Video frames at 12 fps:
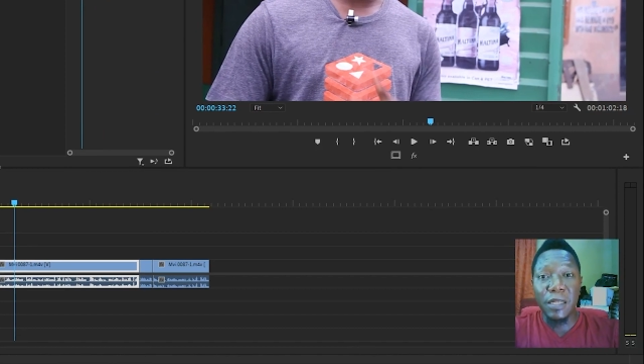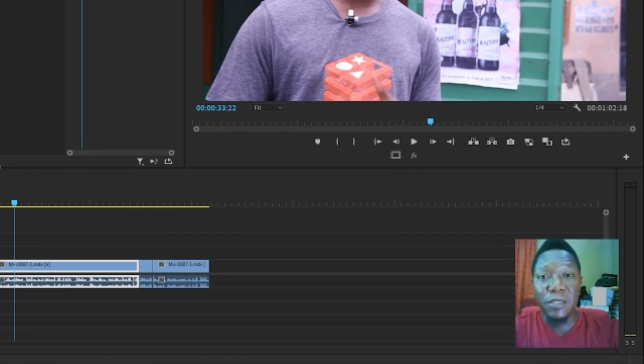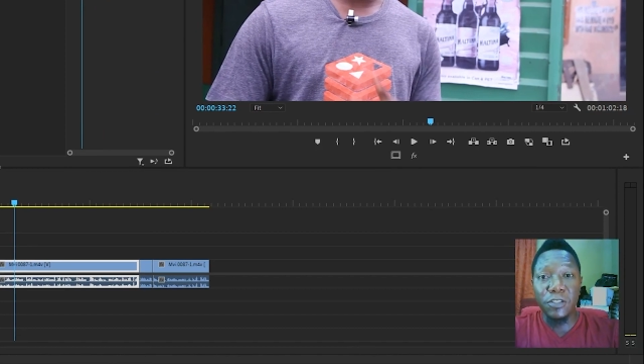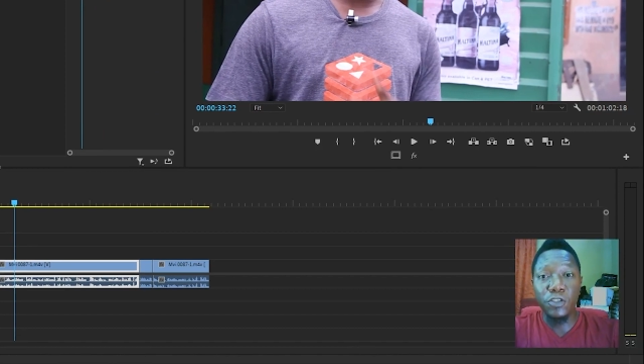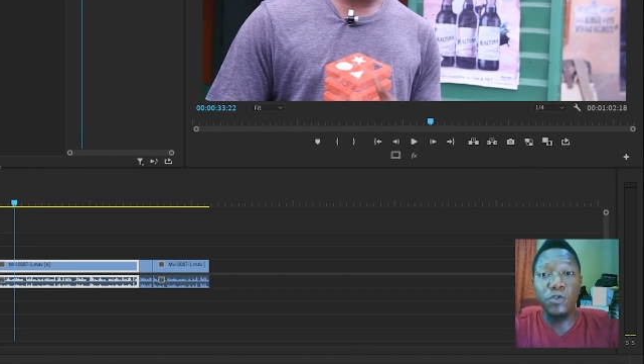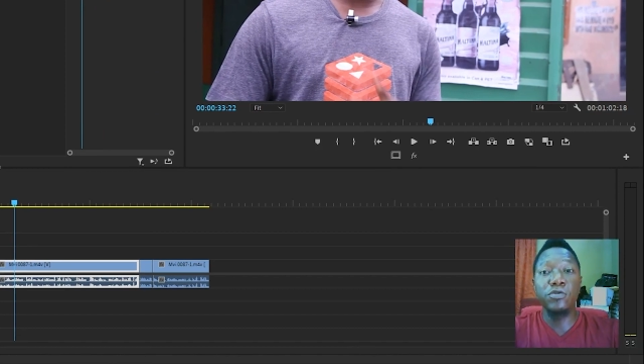
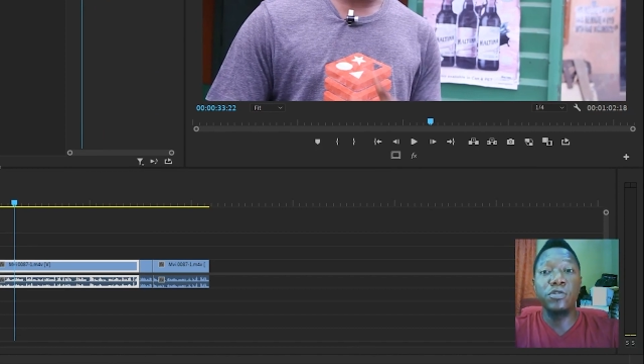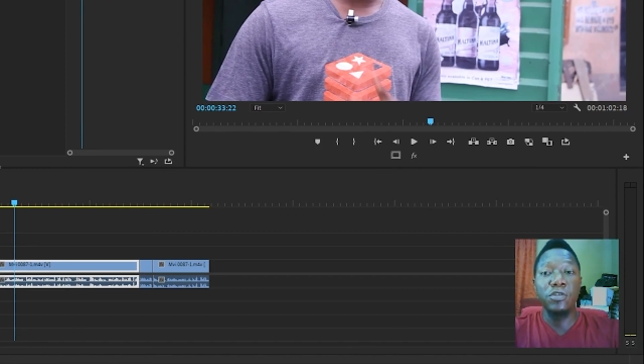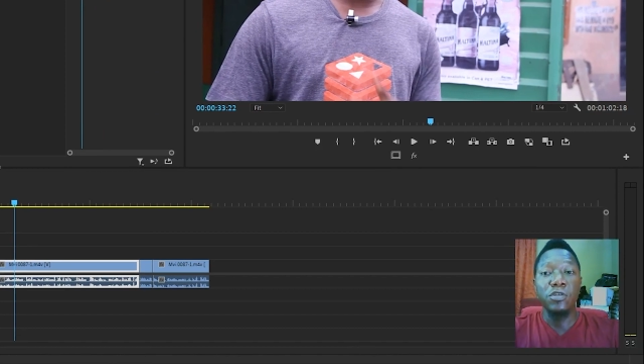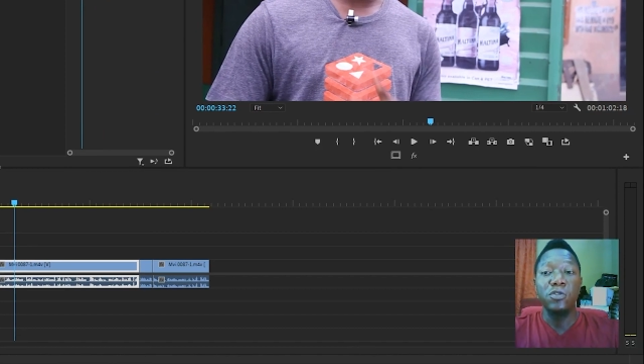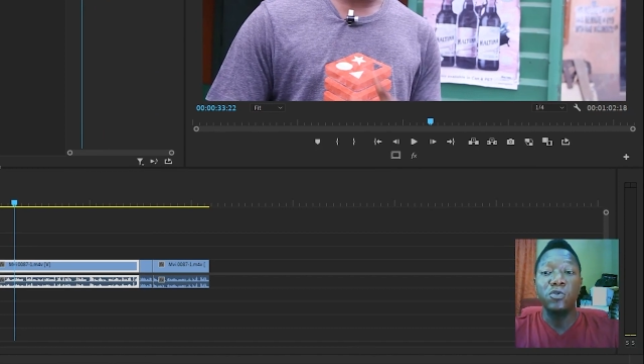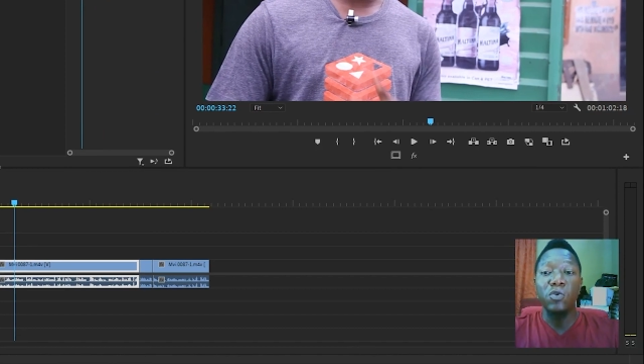use
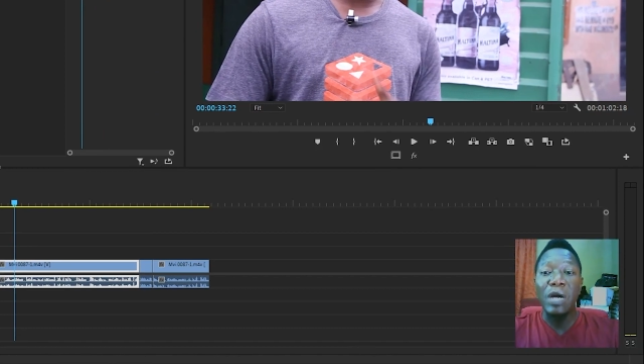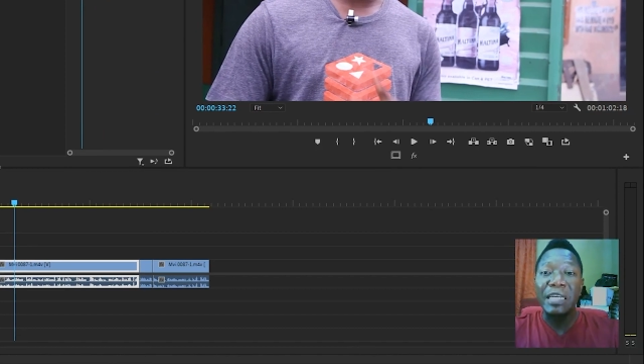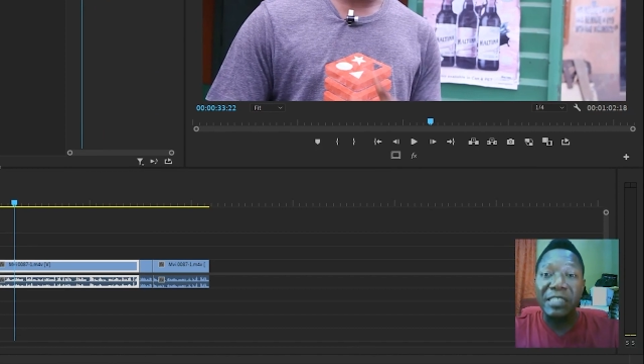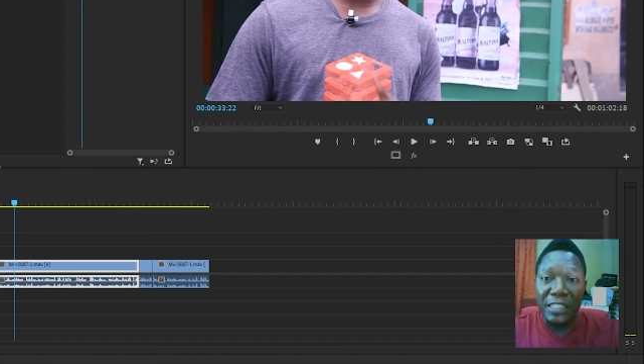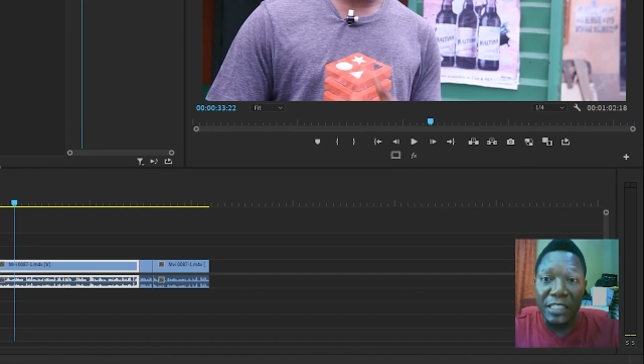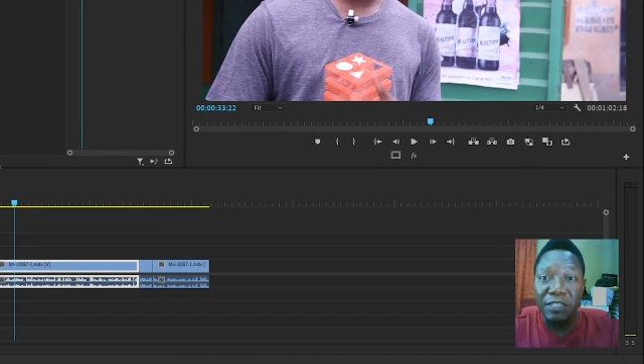to
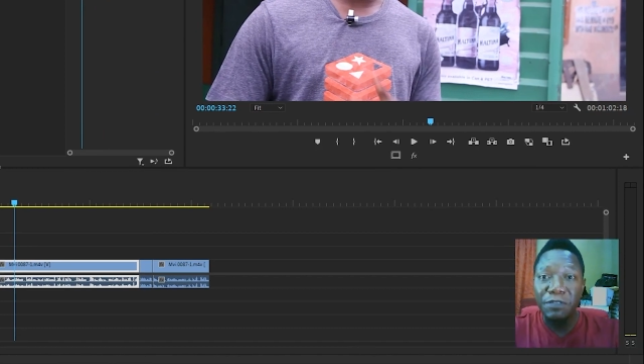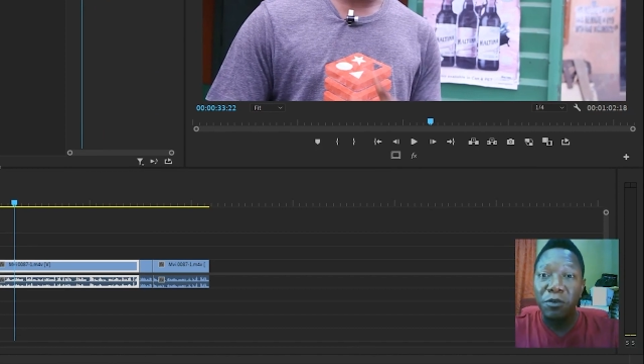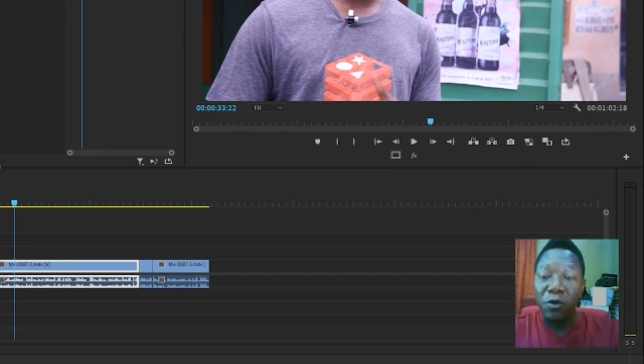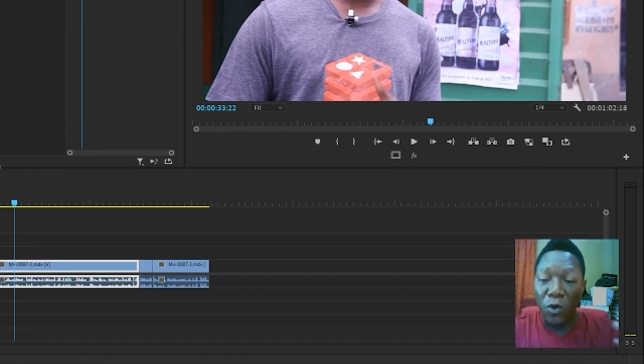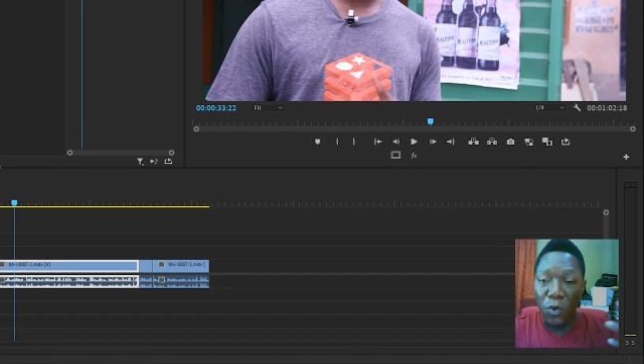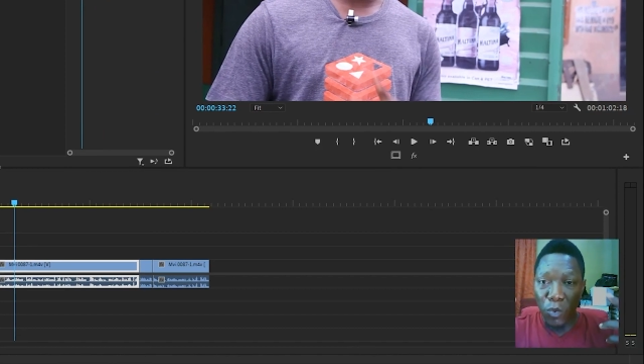achieve
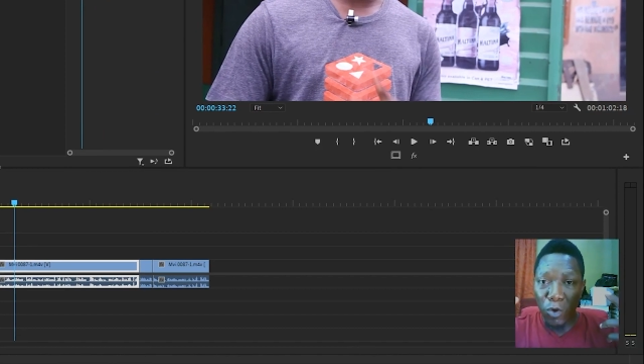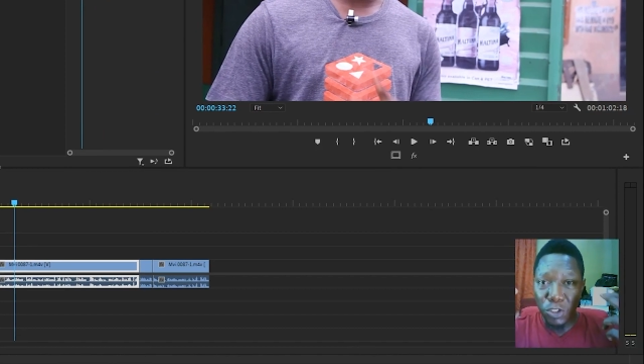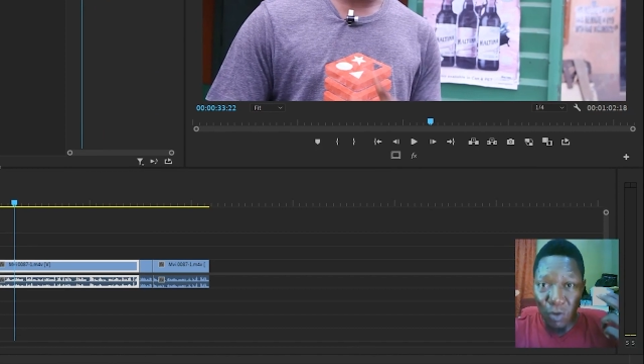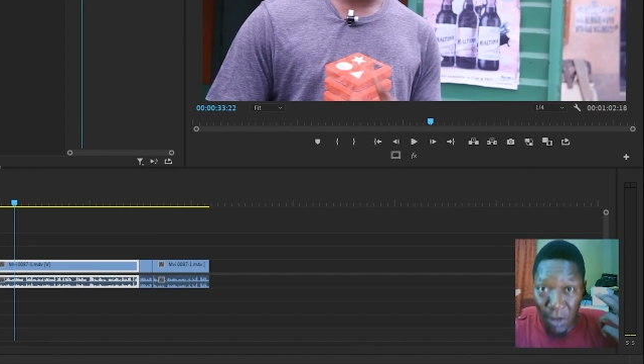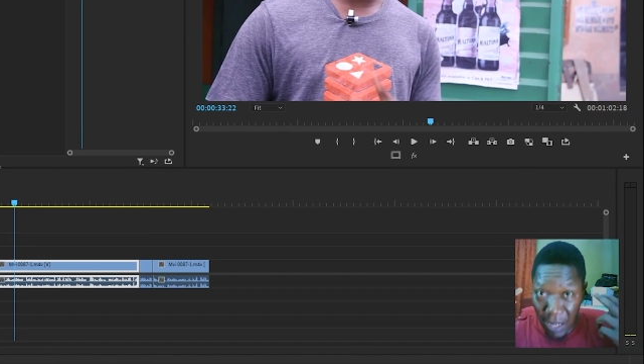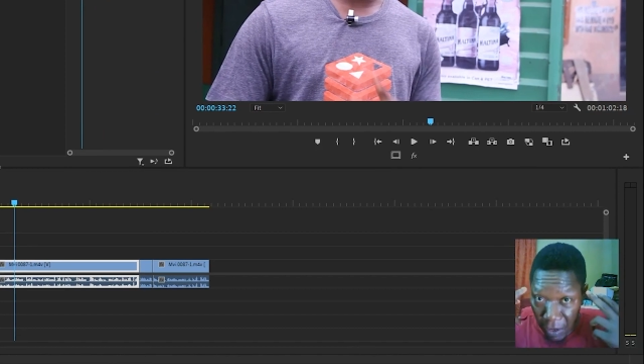what you
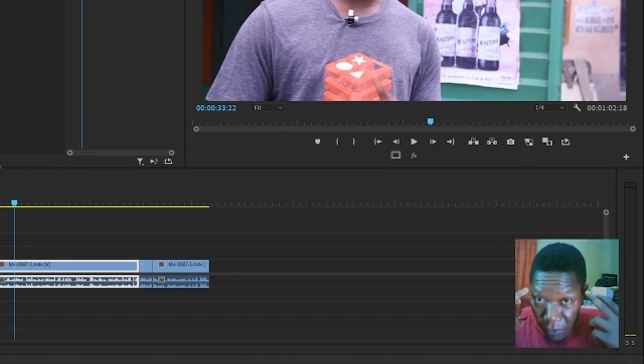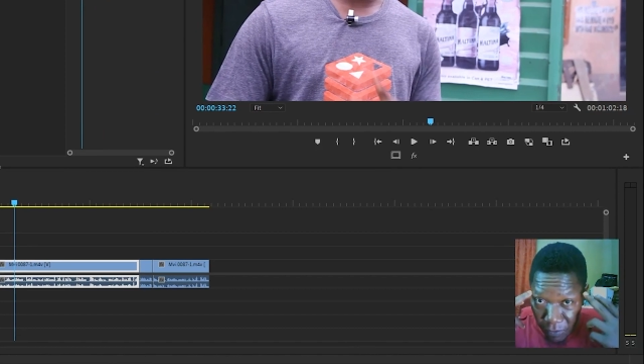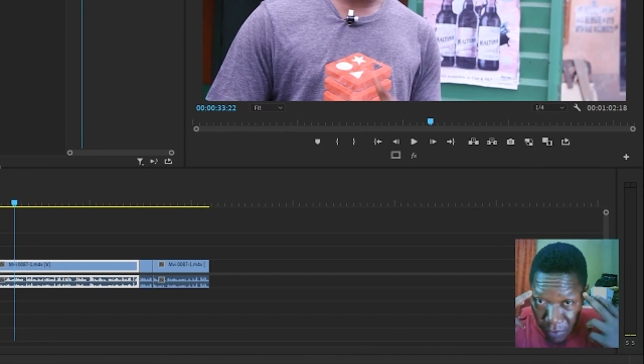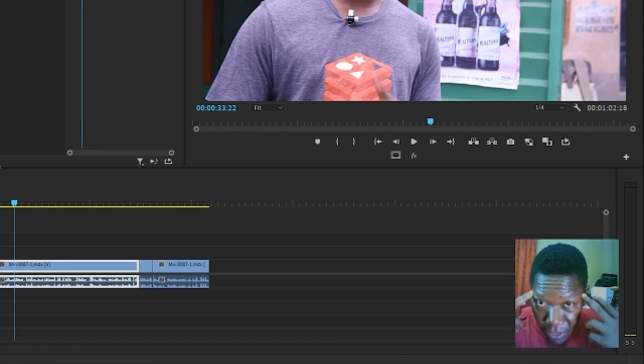have